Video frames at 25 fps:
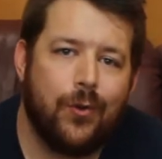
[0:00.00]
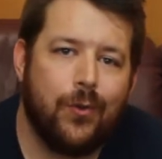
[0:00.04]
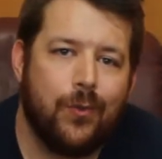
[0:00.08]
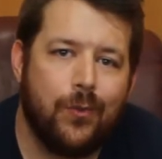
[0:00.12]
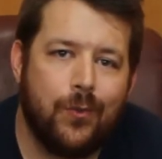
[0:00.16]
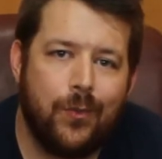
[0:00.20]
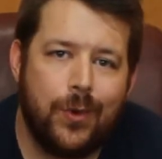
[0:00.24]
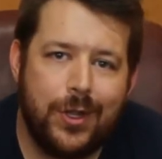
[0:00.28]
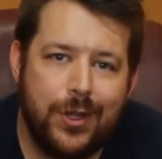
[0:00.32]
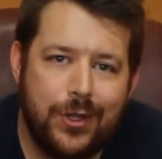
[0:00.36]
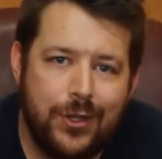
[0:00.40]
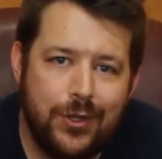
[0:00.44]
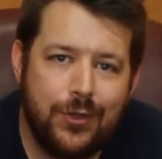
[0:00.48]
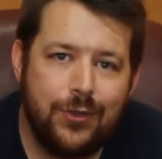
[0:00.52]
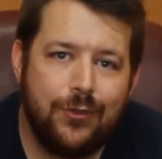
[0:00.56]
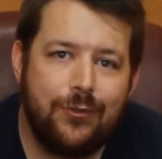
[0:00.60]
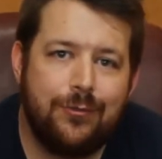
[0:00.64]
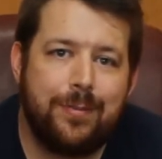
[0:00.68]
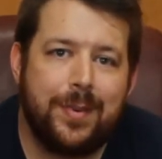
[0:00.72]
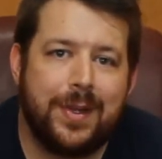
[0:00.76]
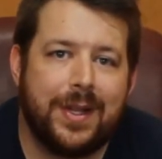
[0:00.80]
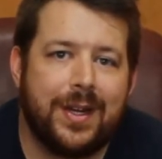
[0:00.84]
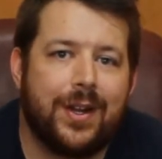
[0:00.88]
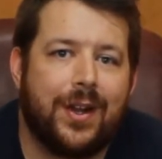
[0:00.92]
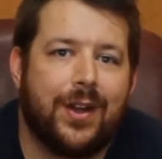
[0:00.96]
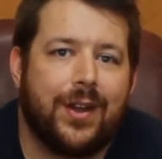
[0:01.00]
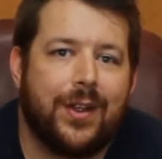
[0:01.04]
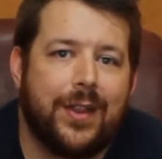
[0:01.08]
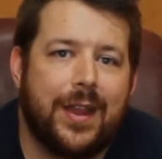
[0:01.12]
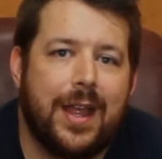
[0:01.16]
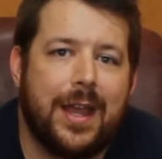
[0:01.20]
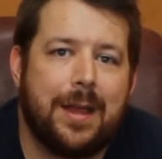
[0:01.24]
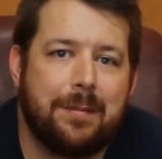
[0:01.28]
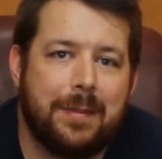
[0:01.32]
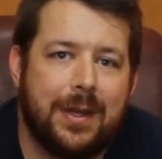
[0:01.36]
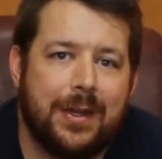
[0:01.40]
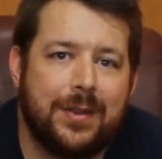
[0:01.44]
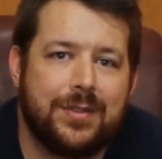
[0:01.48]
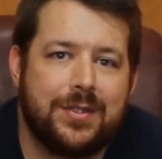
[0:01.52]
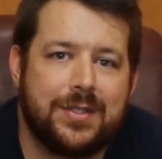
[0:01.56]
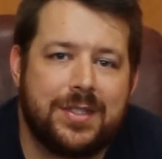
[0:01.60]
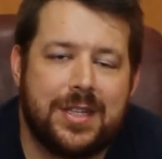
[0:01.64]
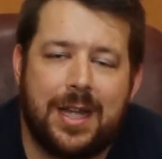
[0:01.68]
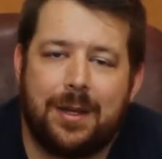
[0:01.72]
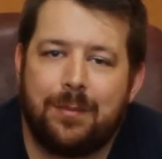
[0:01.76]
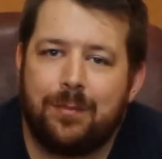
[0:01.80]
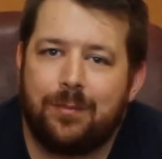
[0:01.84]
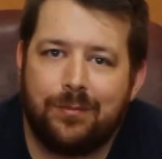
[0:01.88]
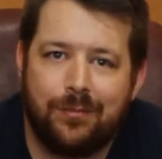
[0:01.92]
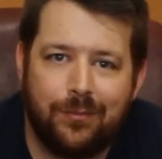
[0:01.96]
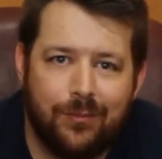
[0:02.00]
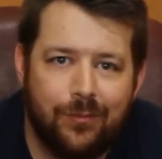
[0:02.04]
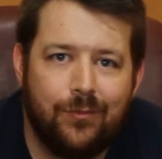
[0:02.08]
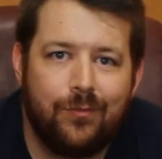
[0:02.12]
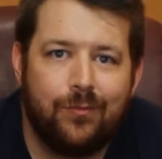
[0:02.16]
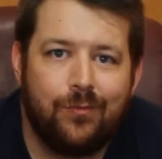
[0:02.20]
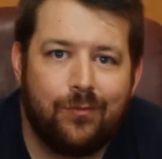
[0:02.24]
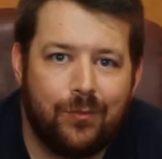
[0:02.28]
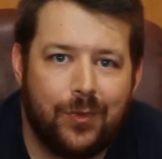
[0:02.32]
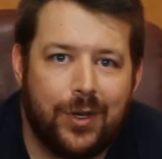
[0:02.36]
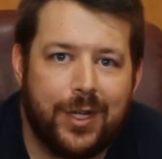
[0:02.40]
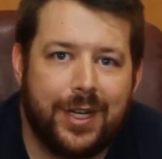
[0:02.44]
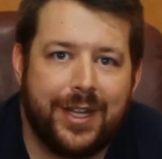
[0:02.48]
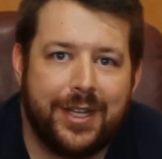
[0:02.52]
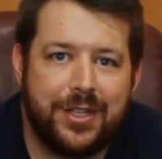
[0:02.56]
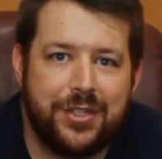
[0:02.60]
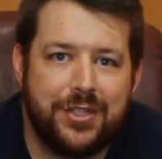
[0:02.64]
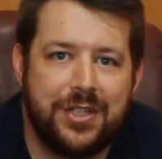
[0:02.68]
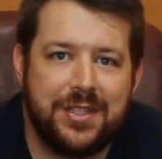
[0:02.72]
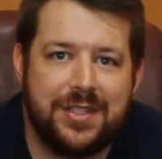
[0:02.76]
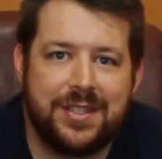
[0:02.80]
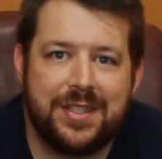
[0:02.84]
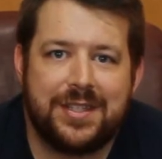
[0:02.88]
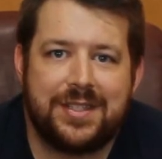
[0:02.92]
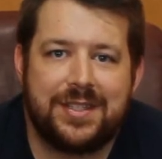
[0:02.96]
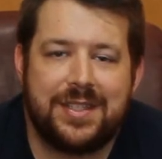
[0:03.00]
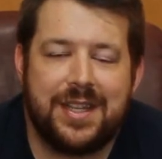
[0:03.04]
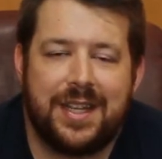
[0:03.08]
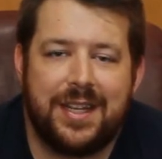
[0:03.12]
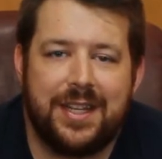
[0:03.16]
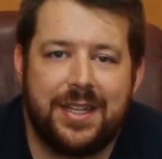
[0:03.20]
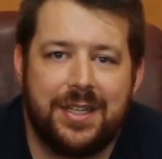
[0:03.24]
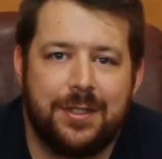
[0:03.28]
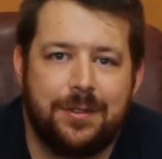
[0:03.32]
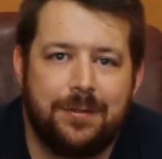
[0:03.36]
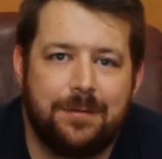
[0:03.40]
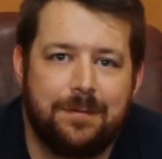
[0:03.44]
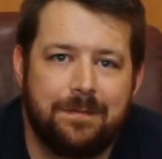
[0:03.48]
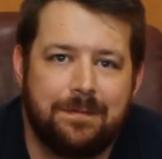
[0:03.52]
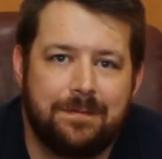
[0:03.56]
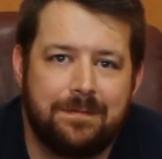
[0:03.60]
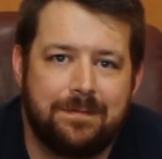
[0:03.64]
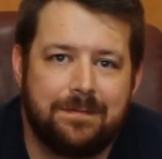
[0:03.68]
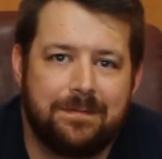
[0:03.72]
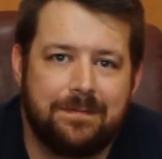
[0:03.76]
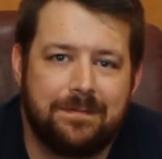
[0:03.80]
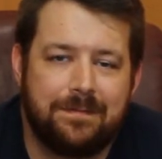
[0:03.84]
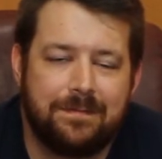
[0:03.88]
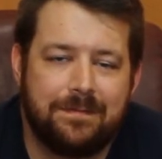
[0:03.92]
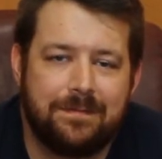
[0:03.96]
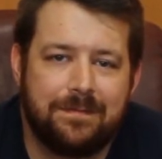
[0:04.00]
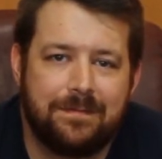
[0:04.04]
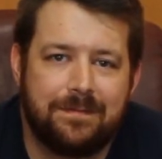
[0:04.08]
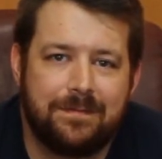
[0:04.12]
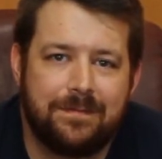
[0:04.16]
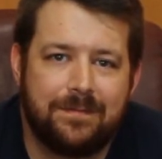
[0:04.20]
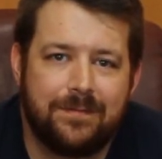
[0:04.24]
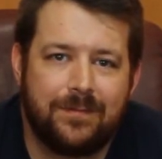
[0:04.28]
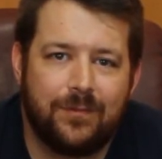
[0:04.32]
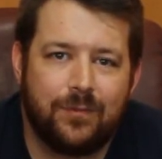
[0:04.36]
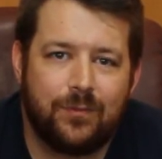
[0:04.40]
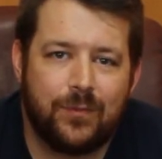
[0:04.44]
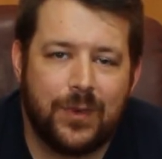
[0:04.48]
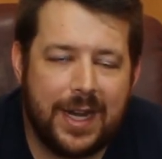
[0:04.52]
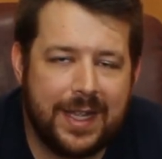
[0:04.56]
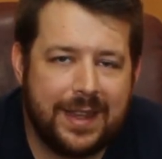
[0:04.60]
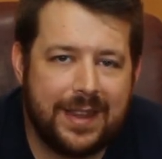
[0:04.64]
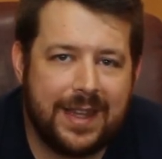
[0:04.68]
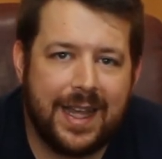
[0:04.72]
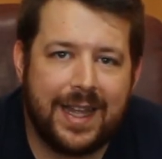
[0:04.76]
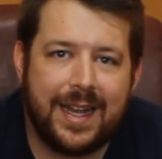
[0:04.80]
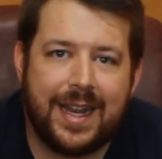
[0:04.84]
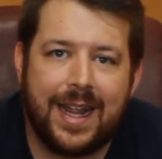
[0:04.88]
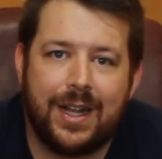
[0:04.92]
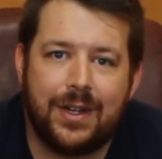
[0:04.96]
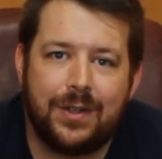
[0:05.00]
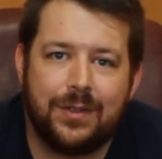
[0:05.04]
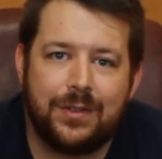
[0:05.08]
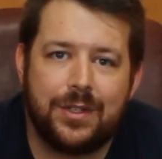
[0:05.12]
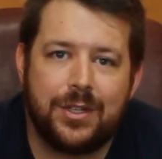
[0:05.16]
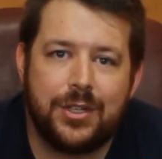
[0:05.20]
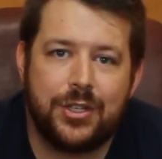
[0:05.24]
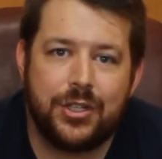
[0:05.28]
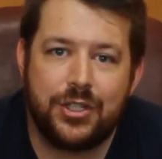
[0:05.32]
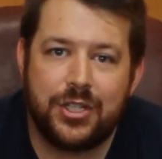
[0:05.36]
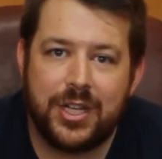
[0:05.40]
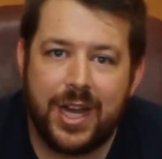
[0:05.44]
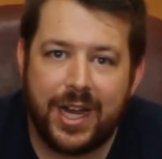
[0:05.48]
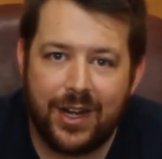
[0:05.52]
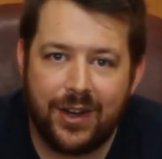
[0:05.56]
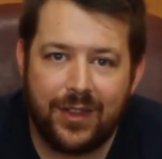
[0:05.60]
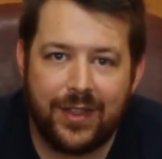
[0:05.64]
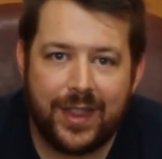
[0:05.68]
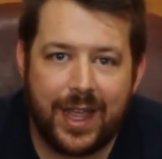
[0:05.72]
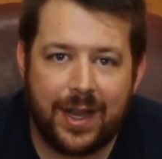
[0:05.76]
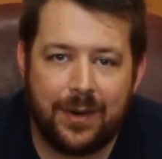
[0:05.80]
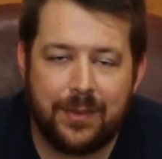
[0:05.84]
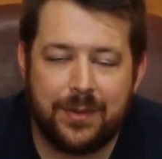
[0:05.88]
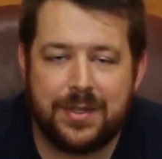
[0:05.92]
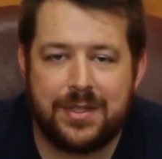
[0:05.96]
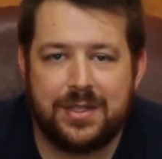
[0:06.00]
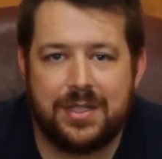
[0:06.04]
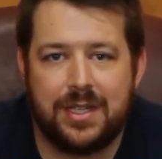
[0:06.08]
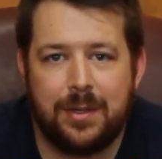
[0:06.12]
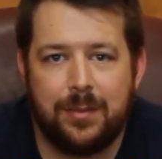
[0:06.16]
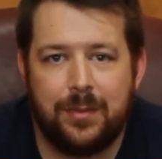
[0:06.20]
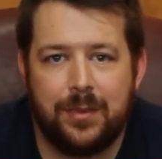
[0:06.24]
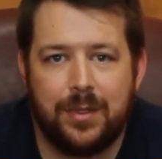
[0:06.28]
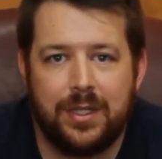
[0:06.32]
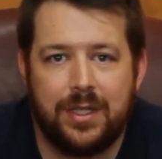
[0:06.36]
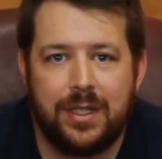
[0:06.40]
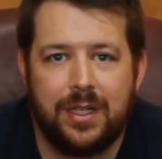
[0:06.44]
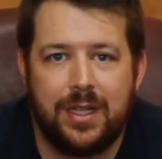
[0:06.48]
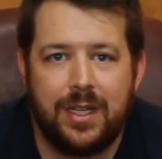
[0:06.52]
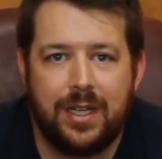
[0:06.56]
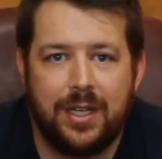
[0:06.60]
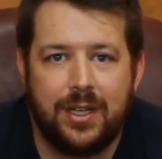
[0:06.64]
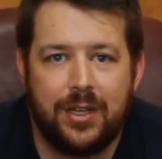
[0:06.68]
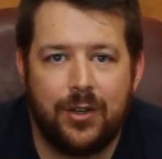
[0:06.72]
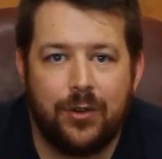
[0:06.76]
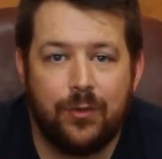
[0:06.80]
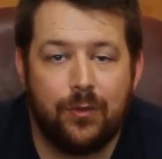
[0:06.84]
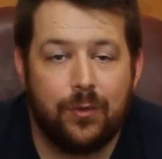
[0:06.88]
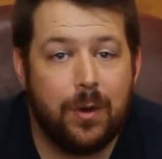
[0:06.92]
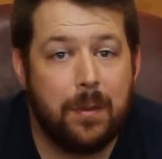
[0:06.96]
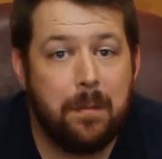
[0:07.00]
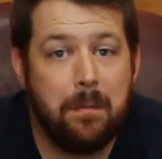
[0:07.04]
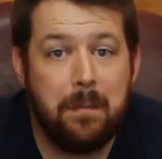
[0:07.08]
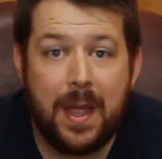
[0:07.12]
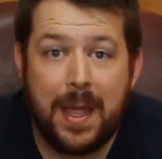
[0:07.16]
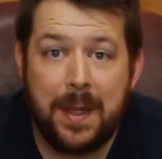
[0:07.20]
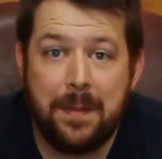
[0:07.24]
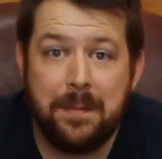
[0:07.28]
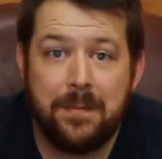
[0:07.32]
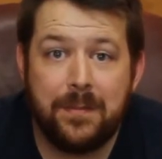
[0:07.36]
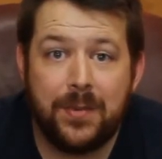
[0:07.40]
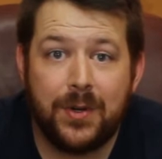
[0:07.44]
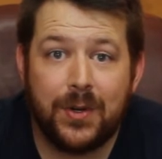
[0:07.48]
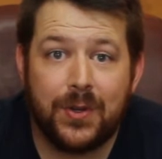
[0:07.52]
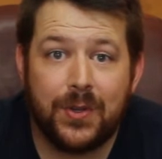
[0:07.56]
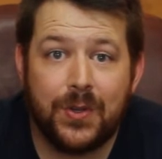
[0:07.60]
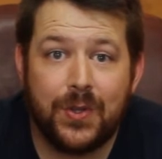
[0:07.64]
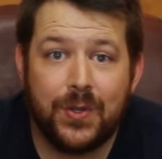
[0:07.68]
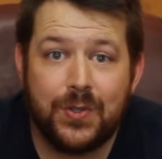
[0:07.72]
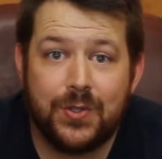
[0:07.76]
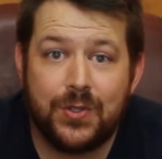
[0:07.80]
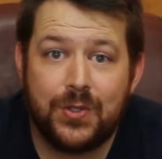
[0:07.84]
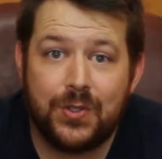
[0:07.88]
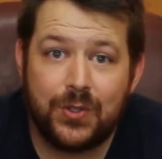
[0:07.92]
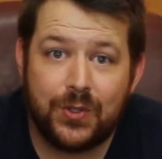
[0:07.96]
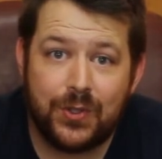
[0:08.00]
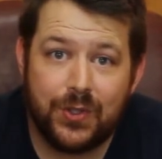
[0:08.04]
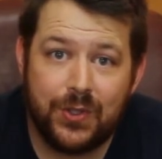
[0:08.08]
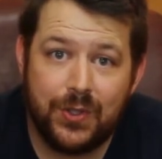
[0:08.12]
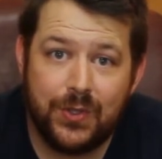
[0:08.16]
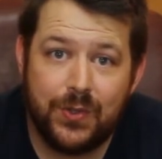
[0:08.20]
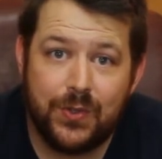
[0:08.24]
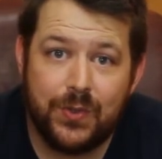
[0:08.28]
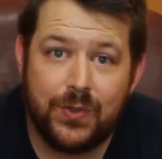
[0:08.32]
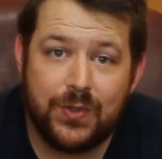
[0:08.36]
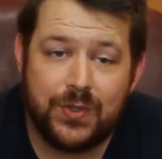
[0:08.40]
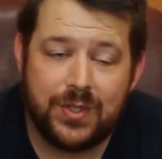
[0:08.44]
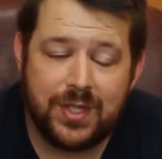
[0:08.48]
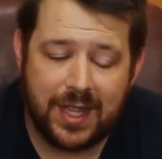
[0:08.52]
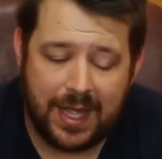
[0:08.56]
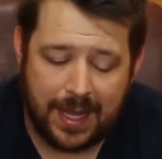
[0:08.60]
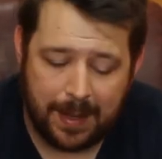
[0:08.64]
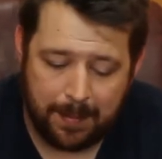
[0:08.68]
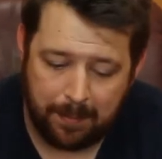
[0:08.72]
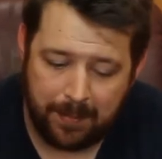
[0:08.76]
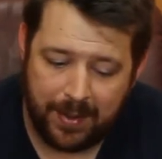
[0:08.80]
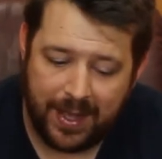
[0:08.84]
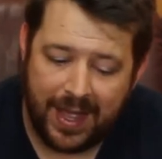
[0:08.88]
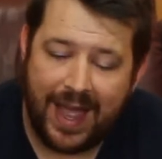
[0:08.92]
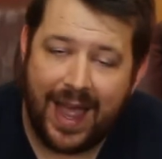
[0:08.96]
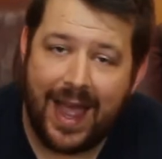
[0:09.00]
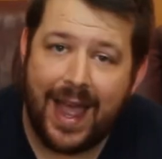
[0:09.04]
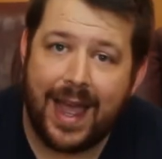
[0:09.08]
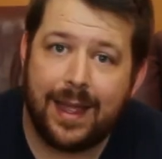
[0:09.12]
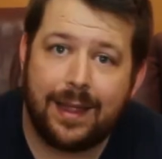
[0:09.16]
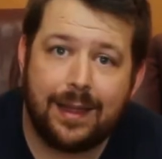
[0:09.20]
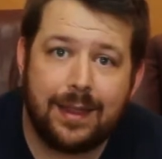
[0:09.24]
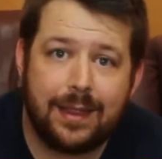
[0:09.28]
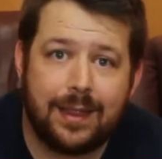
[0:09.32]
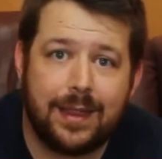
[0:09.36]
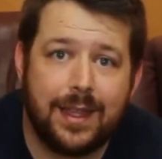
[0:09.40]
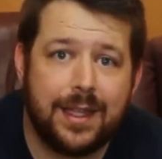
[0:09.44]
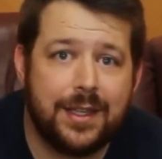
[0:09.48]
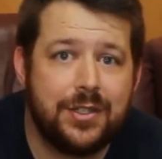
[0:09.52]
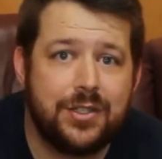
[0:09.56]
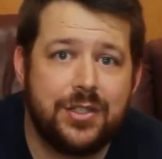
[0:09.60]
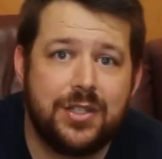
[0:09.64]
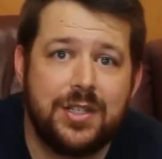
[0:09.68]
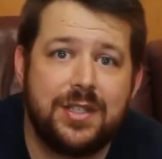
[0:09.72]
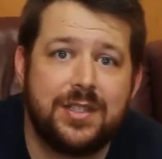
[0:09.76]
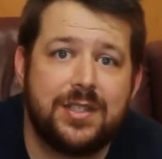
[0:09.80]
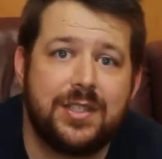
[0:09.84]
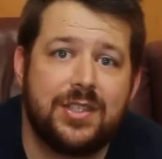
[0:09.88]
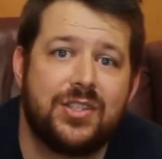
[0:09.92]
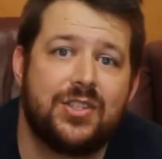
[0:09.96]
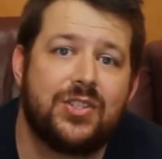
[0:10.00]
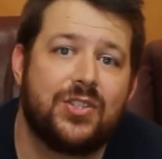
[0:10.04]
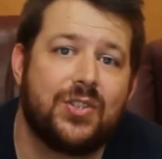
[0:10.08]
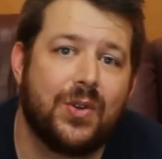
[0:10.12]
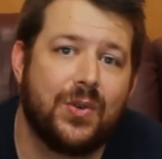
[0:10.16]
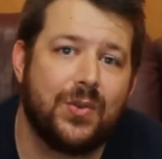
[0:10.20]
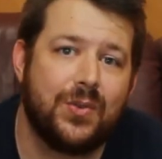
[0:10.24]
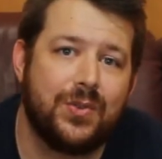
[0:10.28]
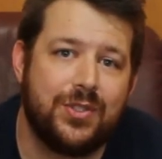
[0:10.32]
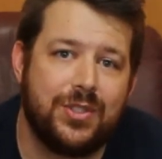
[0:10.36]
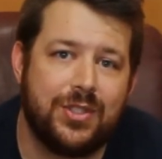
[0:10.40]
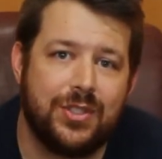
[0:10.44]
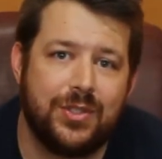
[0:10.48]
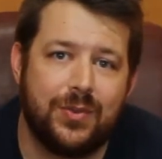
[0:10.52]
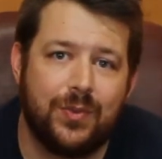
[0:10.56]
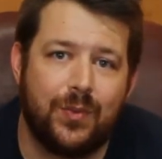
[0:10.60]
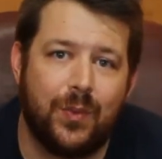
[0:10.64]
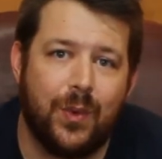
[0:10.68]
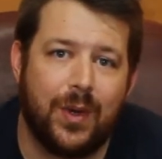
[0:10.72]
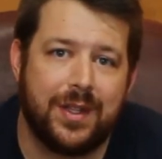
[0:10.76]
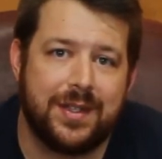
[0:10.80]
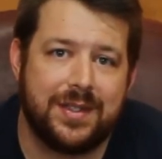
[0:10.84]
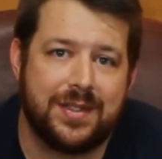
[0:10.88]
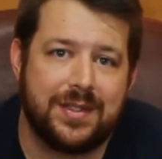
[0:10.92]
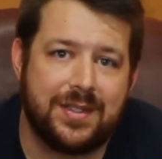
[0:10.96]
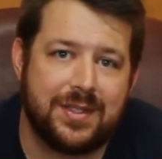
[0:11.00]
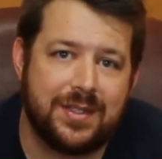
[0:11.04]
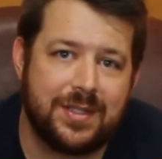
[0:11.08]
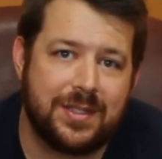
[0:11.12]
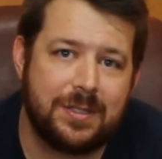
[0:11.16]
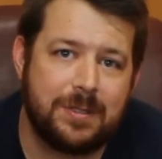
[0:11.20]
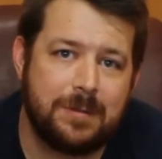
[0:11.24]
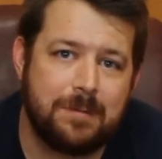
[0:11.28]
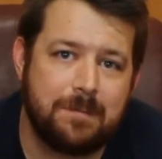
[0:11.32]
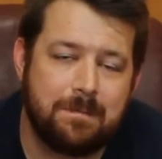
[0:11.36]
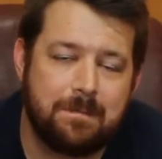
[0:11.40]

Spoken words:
When you've been on that mountaintop, what did Jesus say to you? Write that out. Share that with someone. Remember those truths, that path that Jesus showed you once.